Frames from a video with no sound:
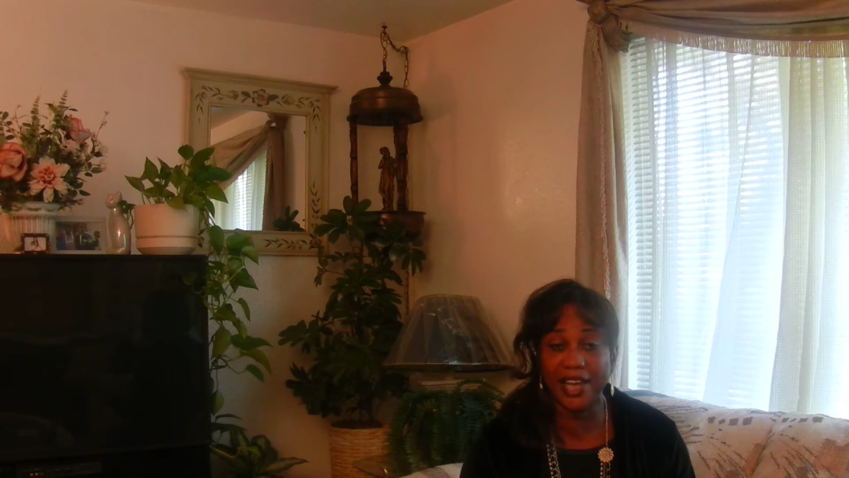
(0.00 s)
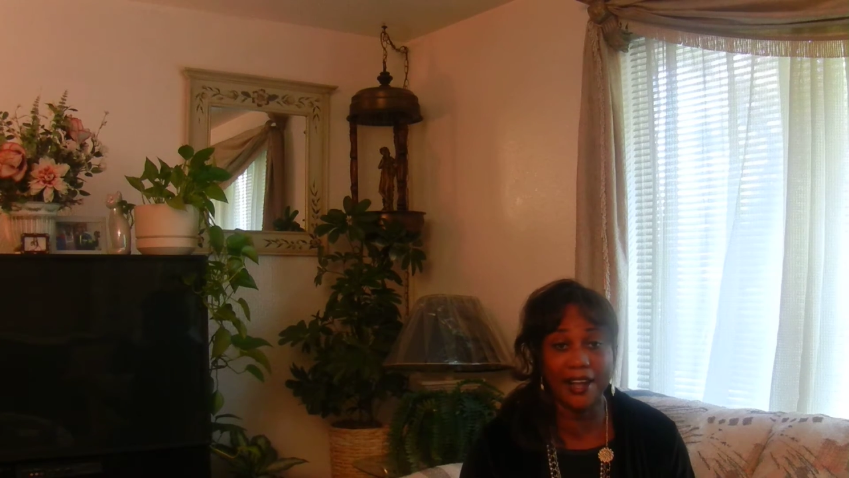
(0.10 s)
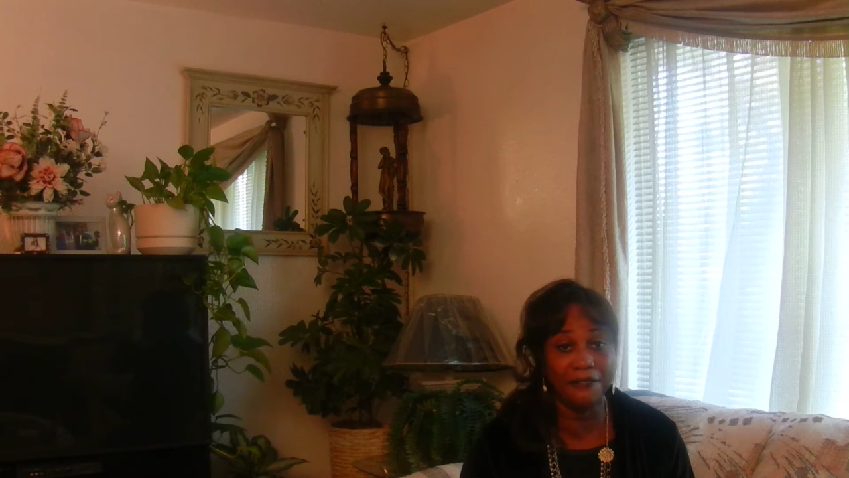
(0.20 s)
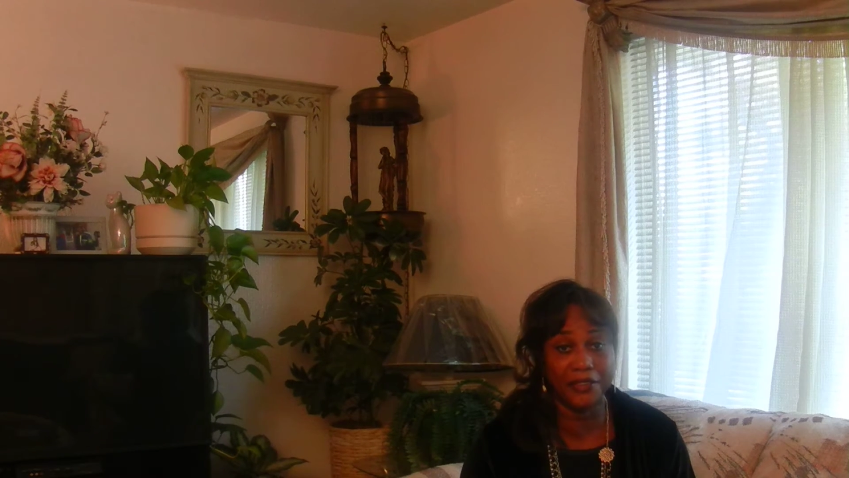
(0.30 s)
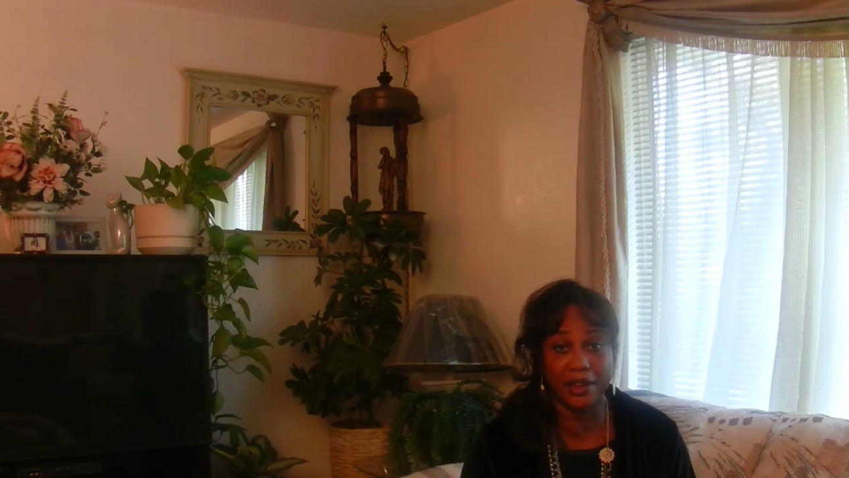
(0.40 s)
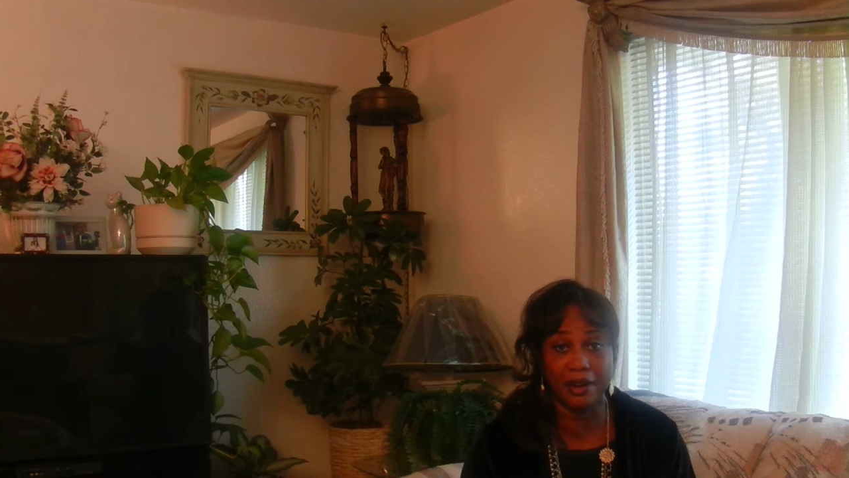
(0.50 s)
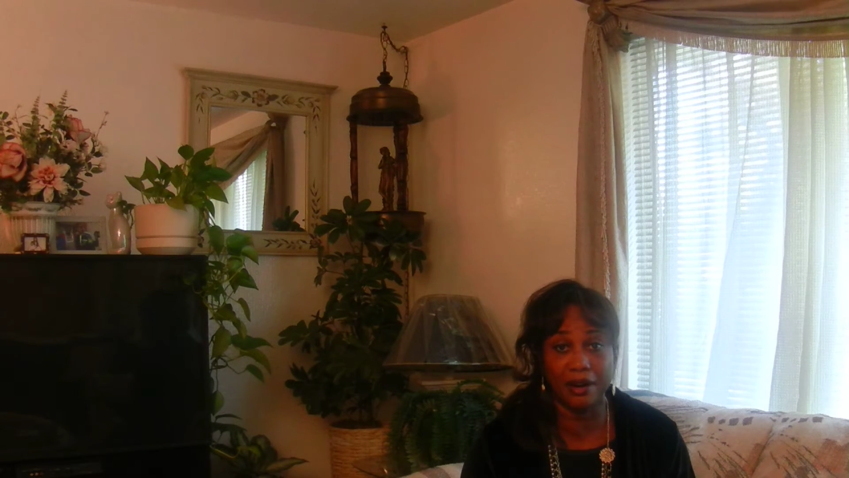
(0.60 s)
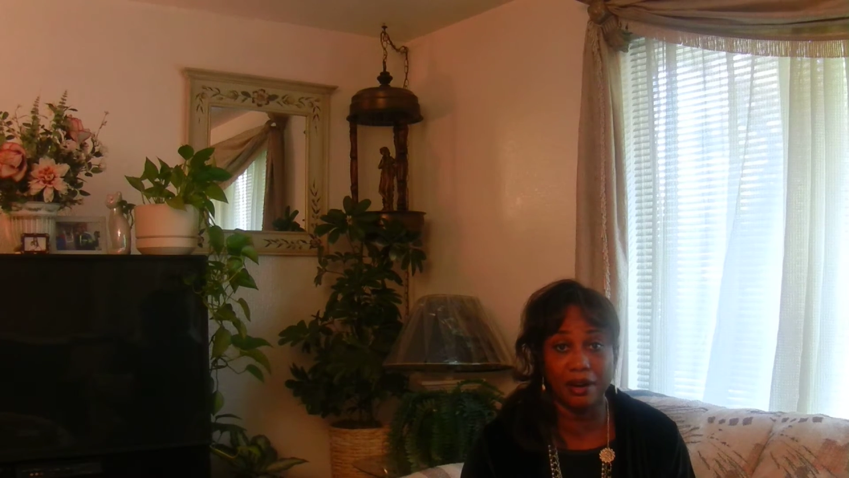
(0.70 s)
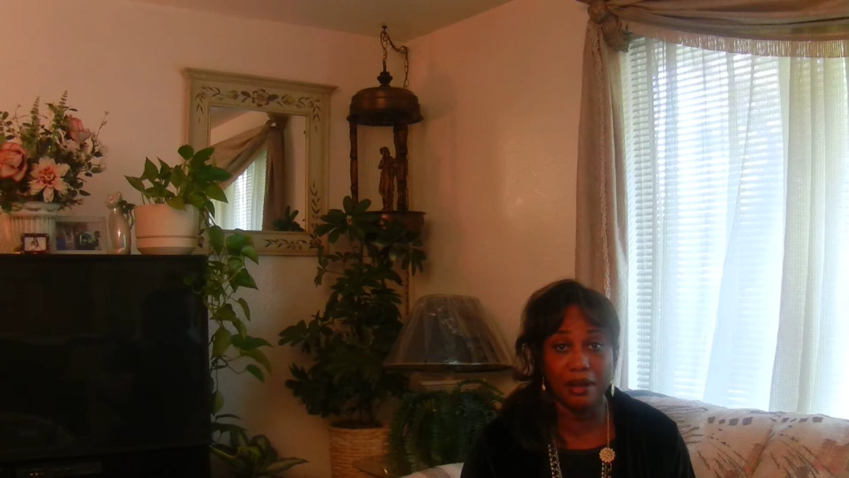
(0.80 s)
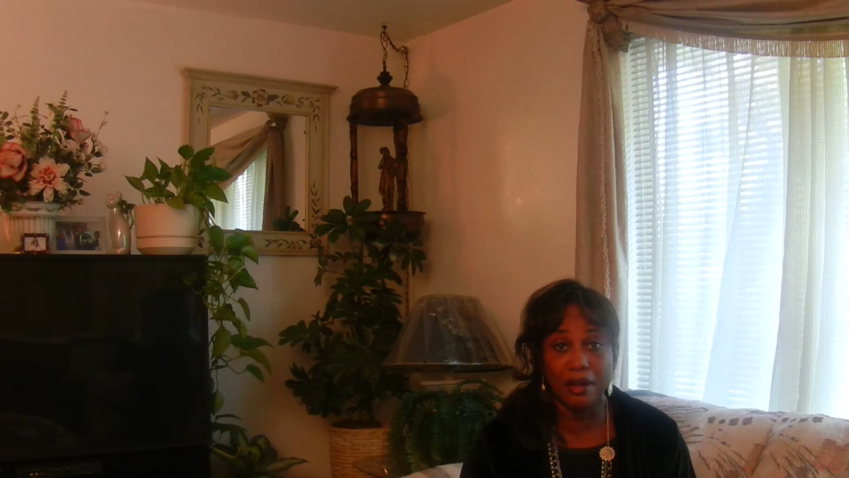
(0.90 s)
out there
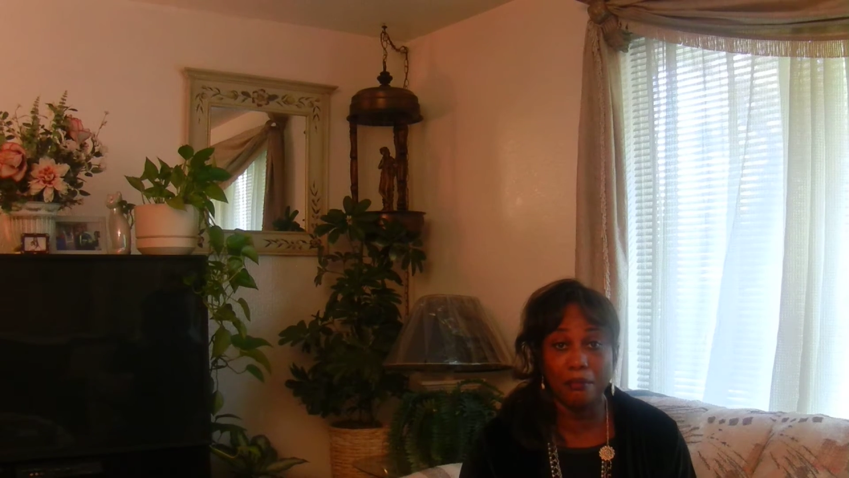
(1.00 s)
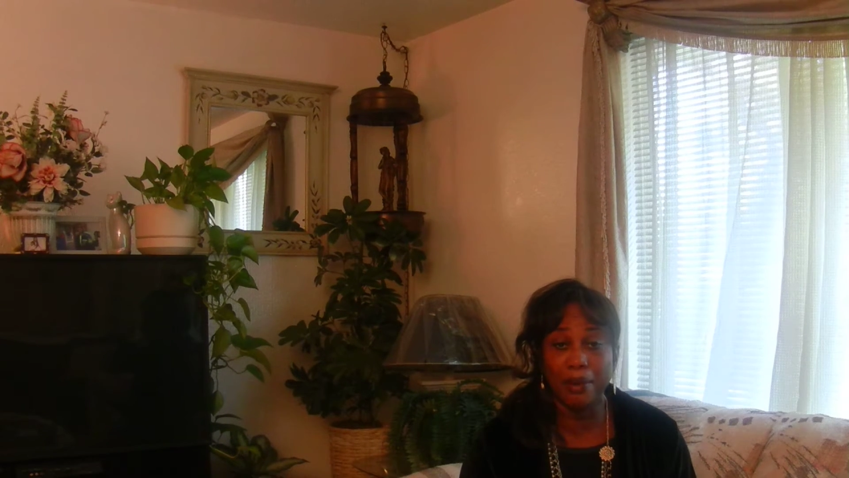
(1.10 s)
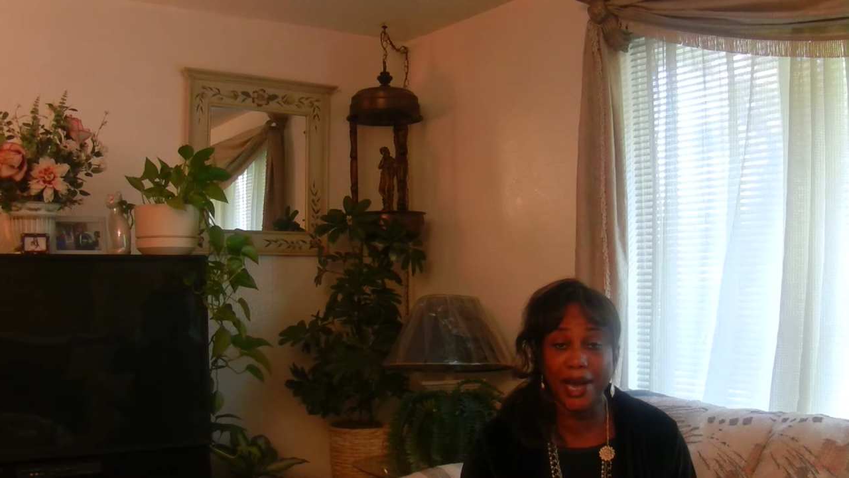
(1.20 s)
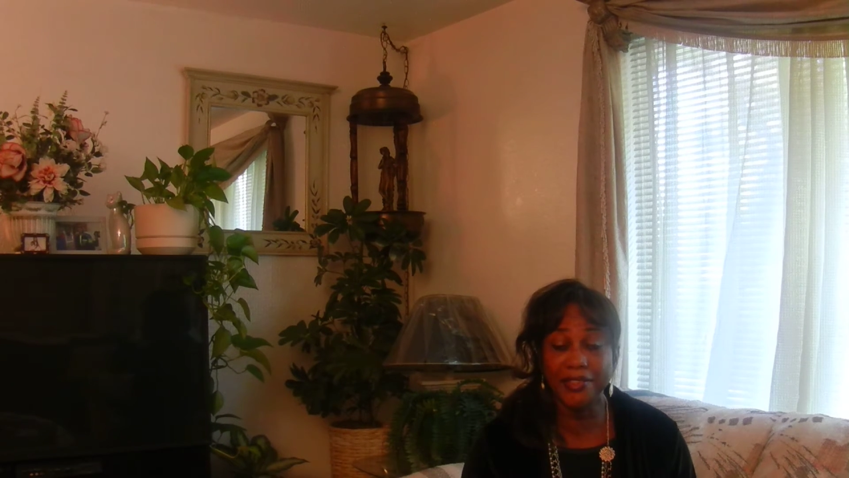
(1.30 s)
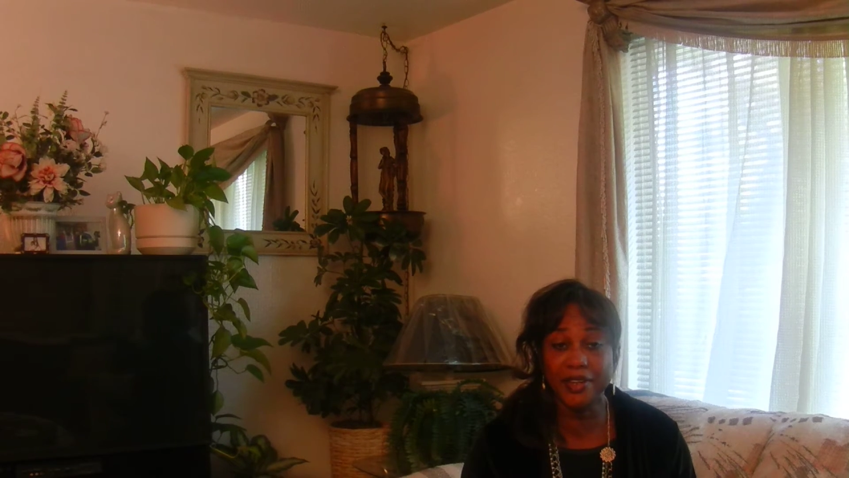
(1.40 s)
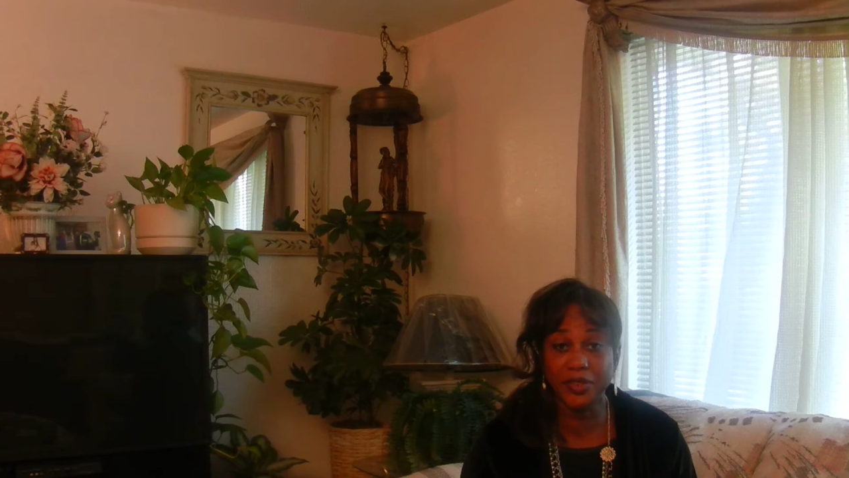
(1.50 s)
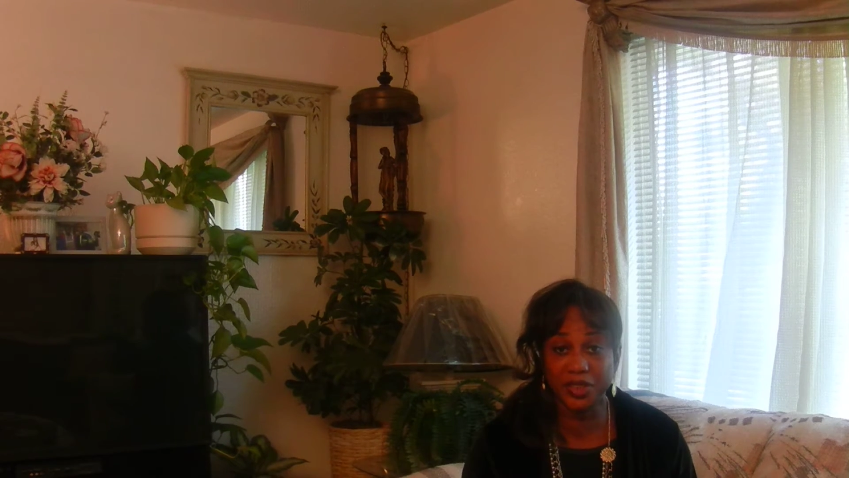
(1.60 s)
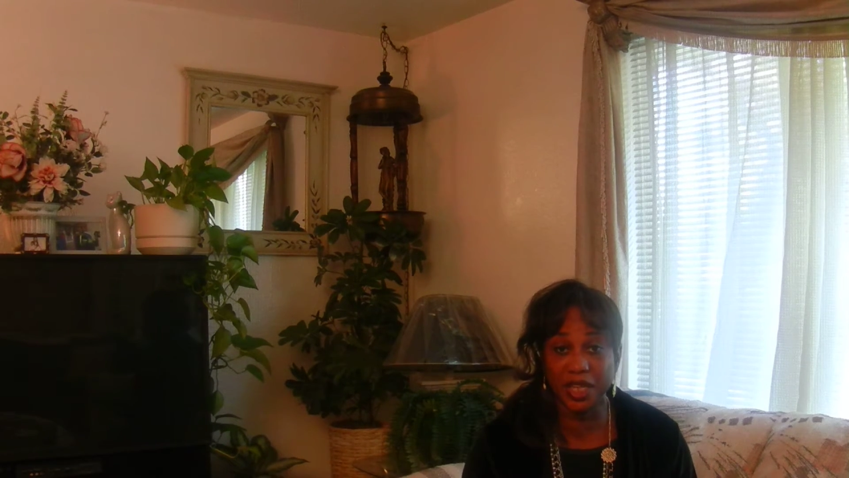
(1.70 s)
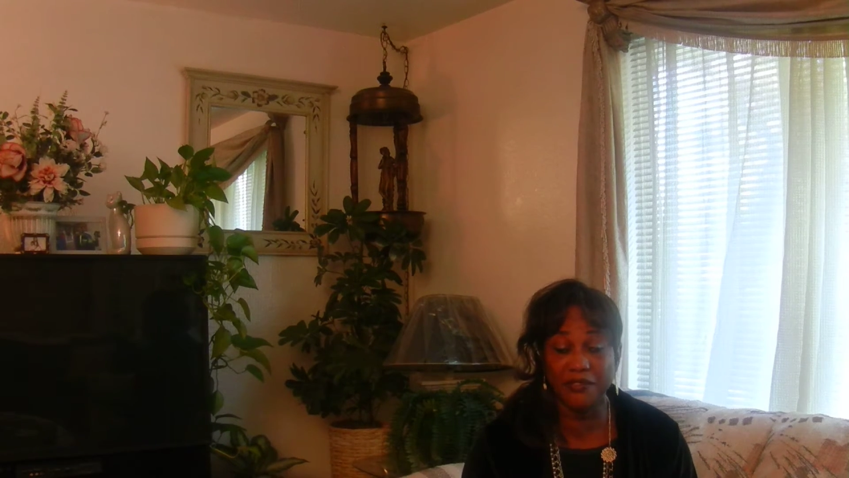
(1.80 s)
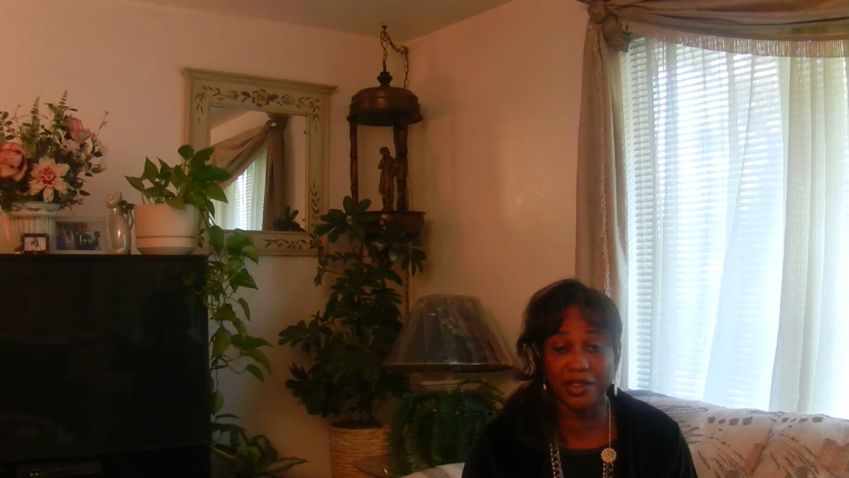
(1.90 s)
by
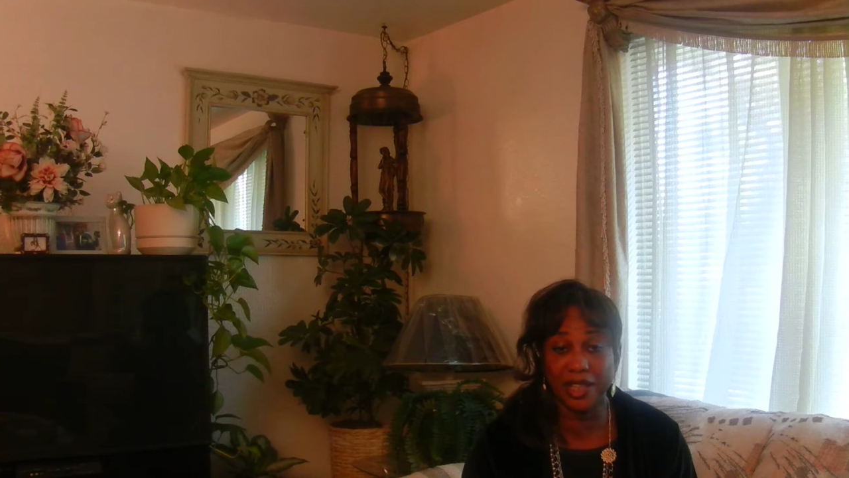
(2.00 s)
themselves.